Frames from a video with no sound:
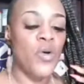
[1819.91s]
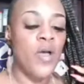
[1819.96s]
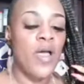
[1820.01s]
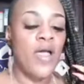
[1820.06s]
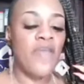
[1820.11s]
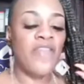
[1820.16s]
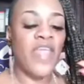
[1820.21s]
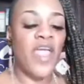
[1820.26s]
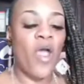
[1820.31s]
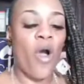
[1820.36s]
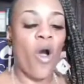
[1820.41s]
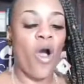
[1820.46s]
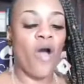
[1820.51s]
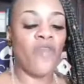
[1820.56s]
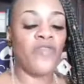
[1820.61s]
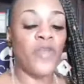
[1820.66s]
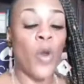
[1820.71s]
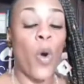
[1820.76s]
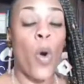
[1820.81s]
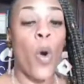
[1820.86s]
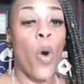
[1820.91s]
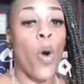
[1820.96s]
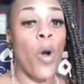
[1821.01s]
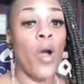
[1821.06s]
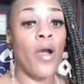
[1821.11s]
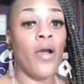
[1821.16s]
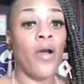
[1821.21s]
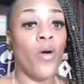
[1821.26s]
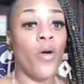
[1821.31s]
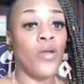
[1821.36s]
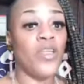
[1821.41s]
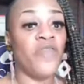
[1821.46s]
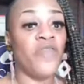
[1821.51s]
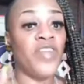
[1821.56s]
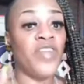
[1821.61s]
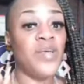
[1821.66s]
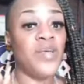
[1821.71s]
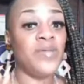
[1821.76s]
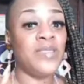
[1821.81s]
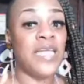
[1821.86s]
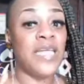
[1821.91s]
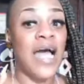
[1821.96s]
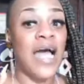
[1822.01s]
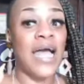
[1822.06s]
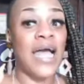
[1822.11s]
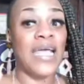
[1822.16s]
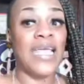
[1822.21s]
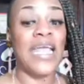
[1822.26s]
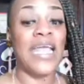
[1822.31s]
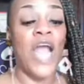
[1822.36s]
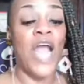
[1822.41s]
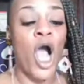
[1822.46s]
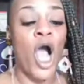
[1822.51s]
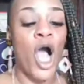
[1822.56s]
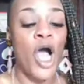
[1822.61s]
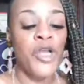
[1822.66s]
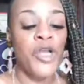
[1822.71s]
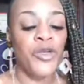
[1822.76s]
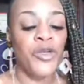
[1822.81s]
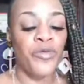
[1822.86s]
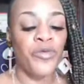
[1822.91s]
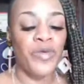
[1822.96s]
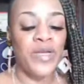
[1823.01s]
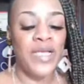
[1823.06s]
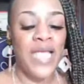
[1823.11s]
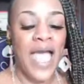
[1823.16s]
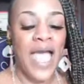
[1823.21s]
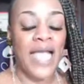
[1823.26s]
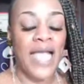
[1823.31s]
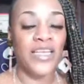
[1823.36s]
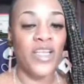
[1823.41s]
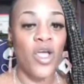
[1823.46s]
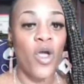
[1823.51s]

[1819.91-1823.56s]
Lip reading: they oft, or on the flip side, can underreact